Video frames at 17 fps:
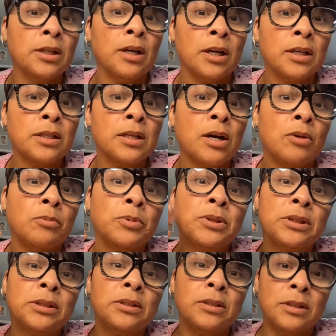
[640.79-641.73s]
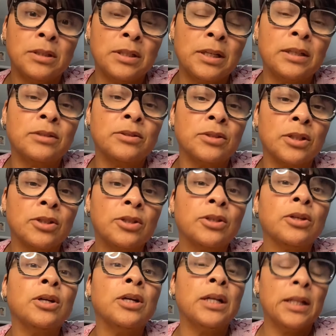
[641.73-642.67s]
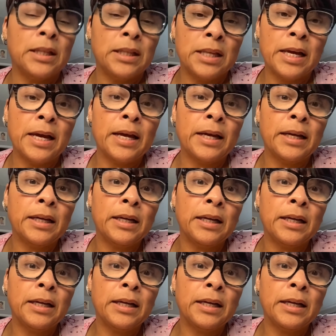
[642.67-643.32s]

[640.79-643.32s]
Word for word: uh, Noma tells her that